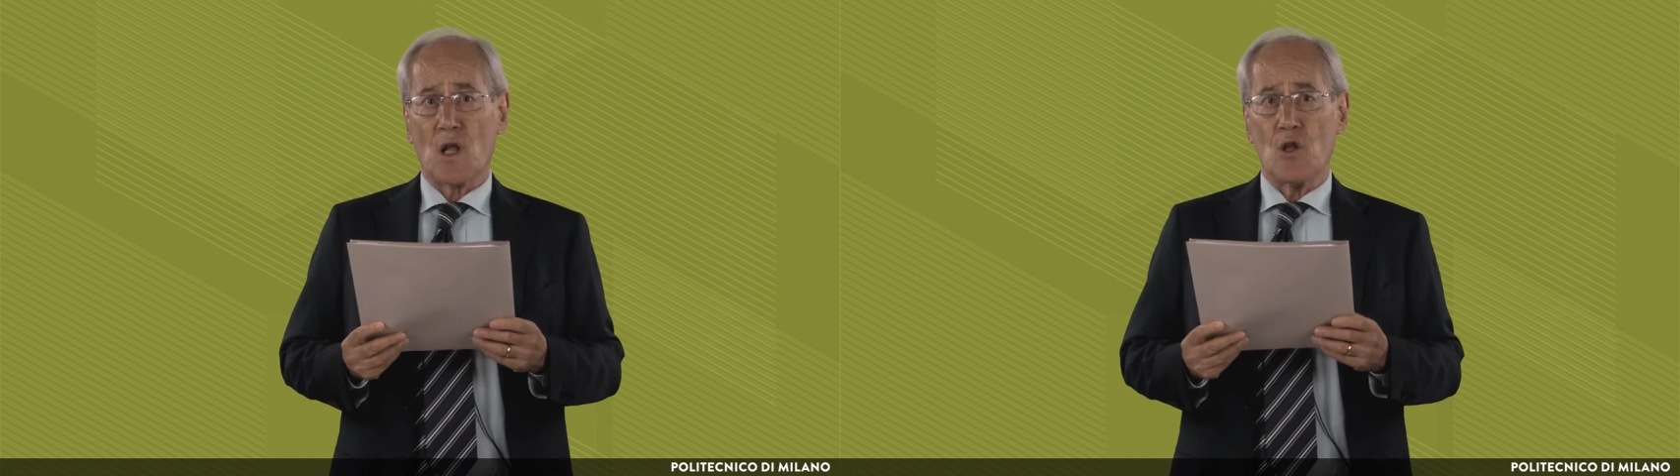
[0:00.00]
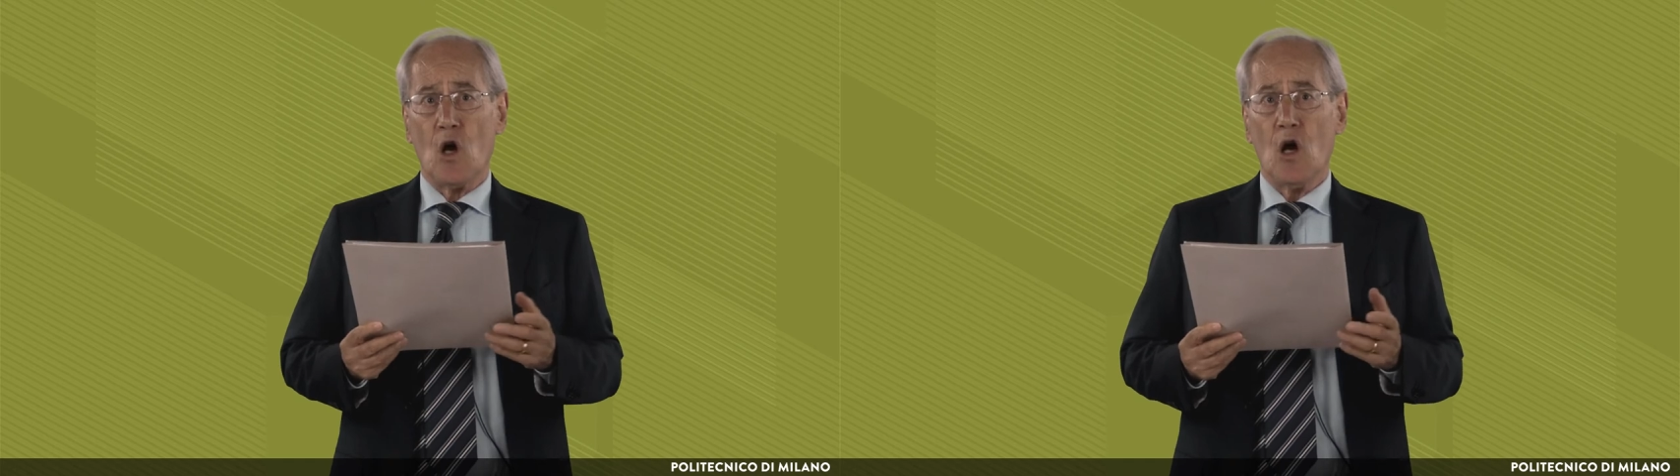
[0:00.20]

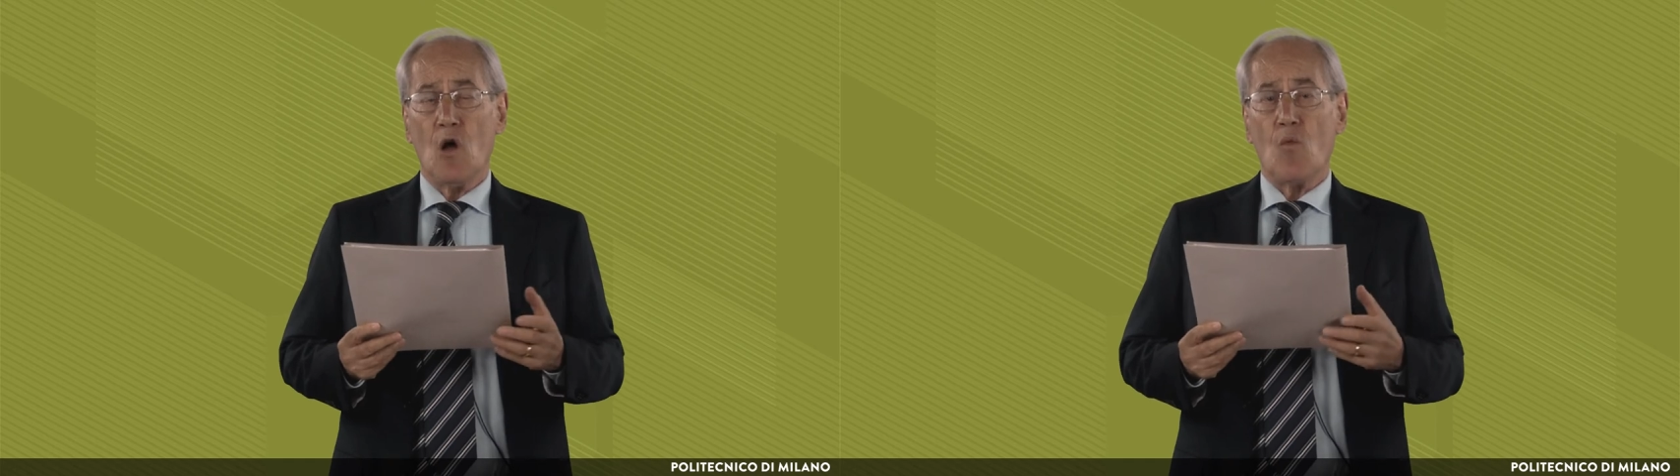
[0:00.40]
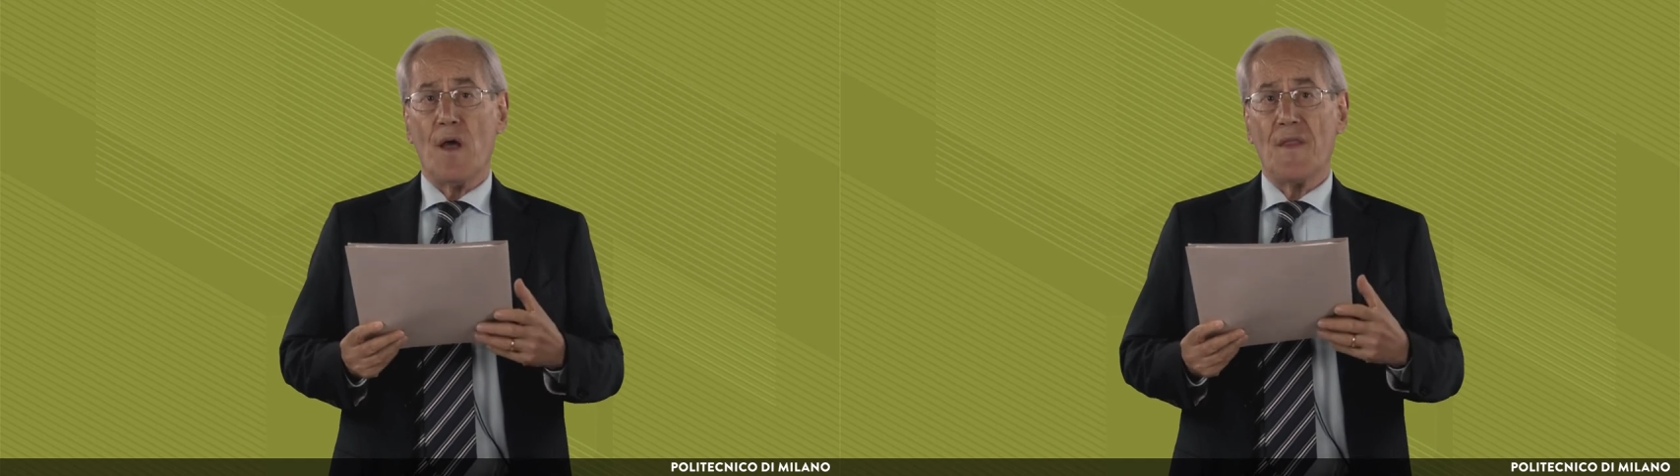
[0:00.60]
You know,
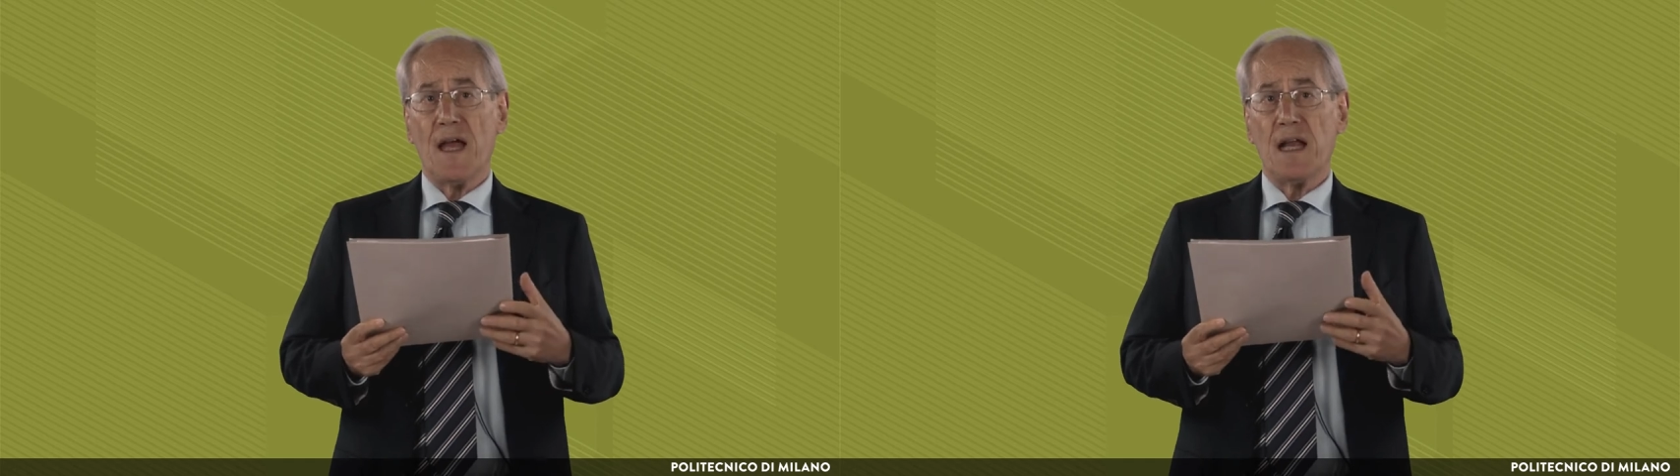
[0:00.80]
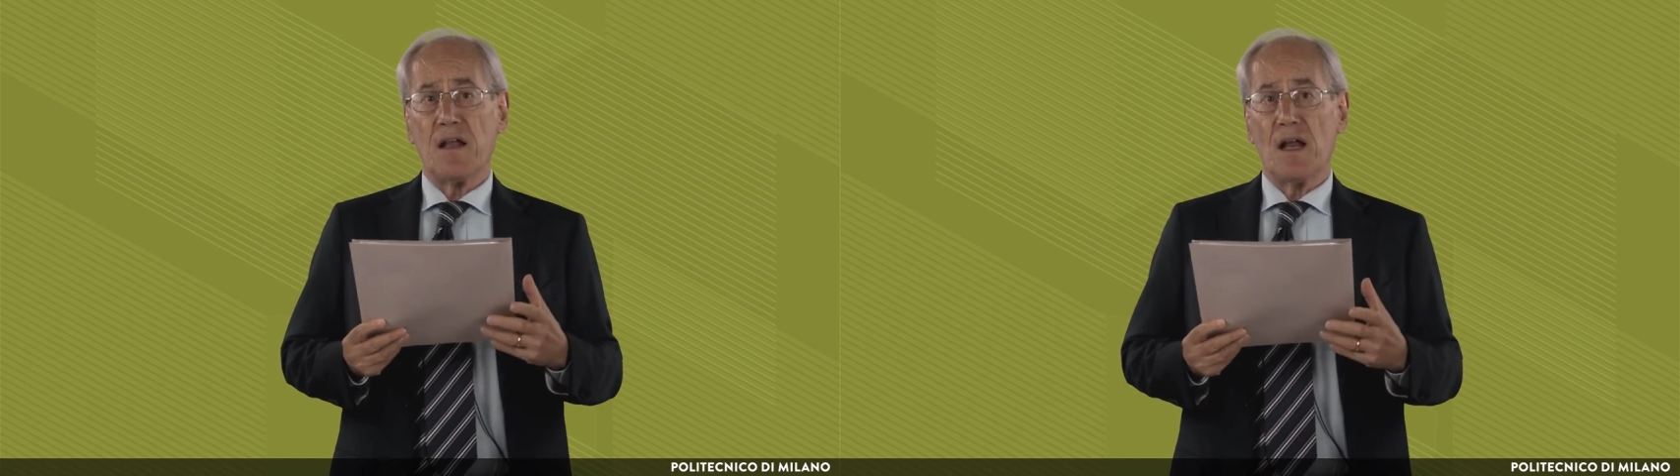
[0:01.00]
when
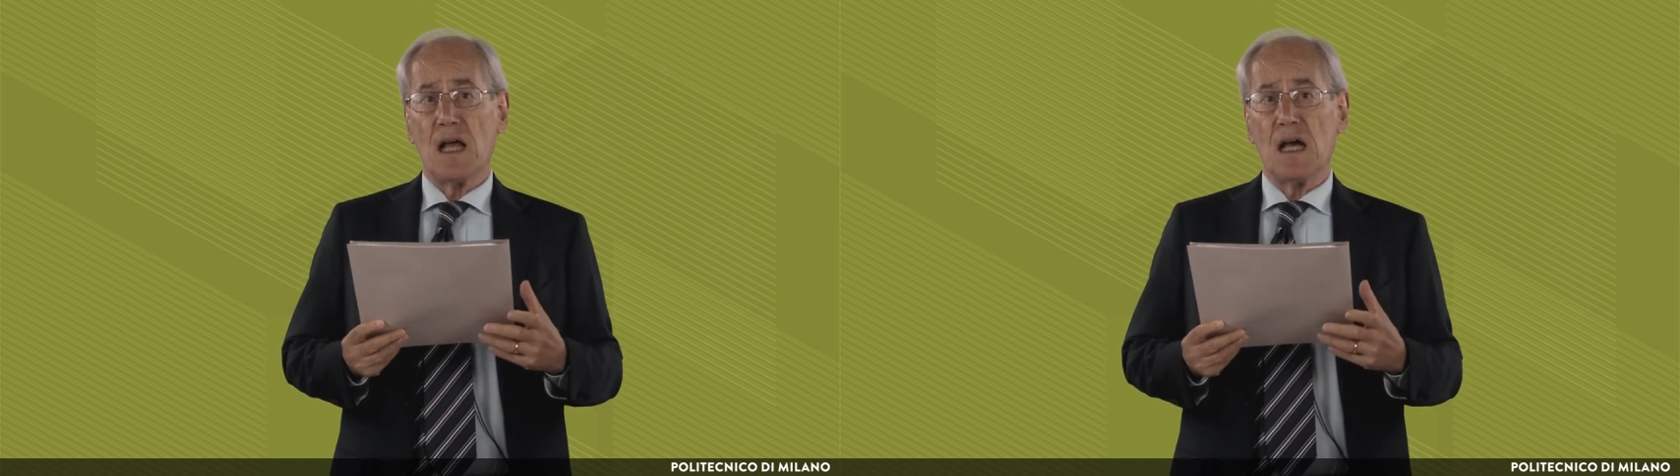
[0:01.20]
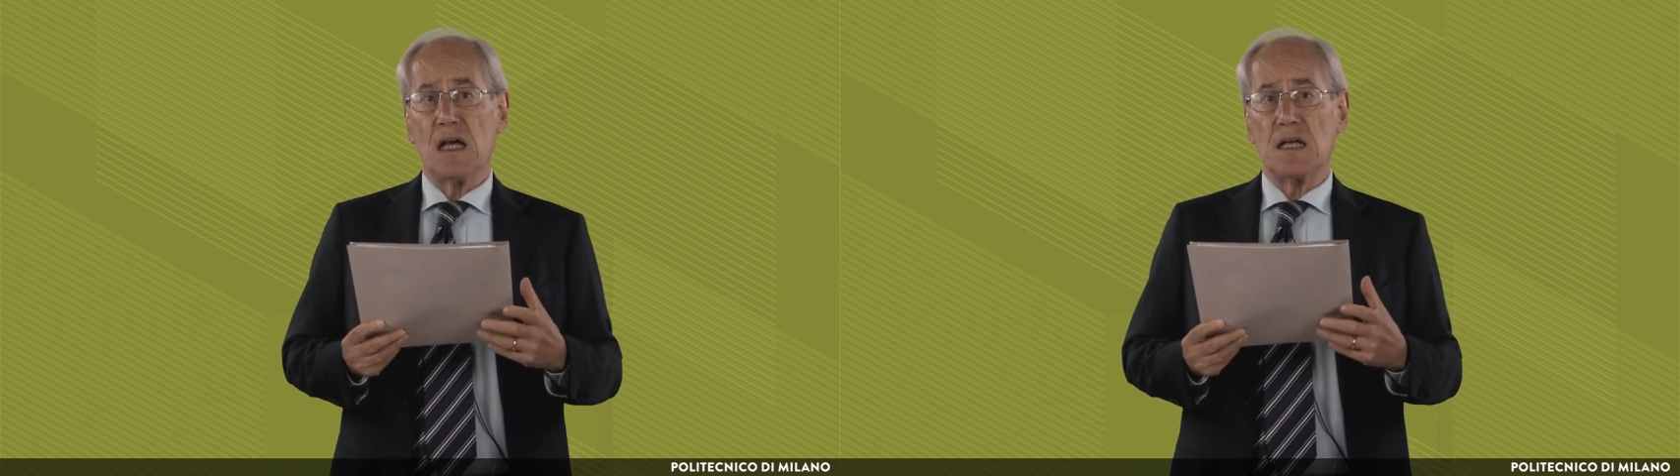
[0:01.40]
they
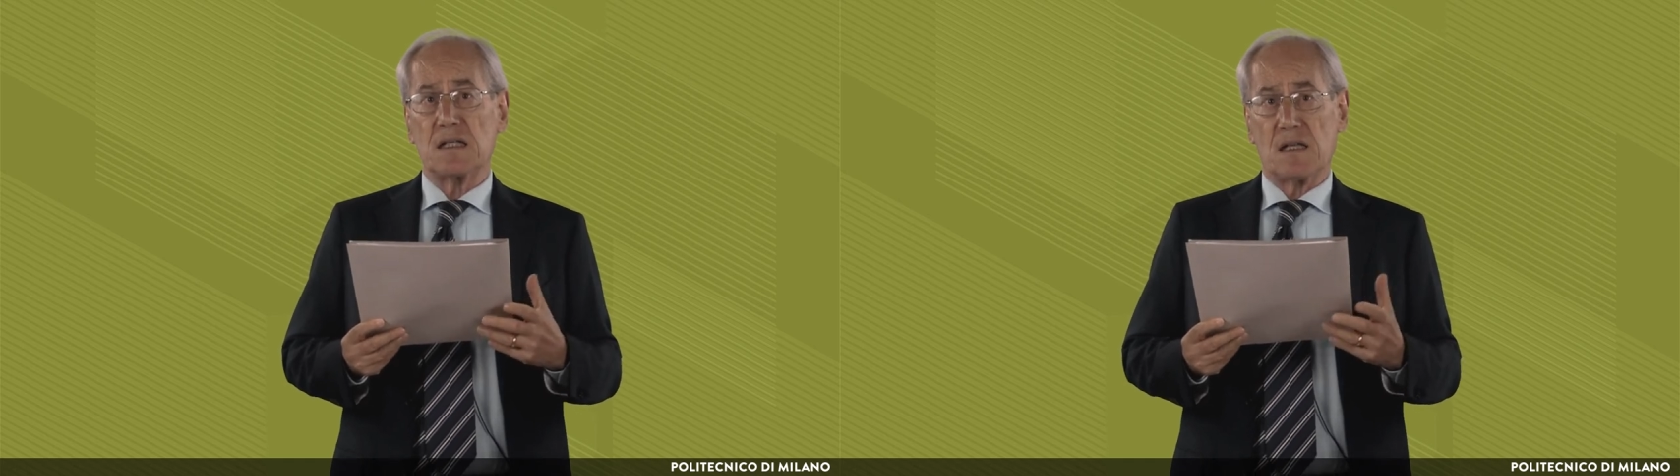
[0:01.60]
realize,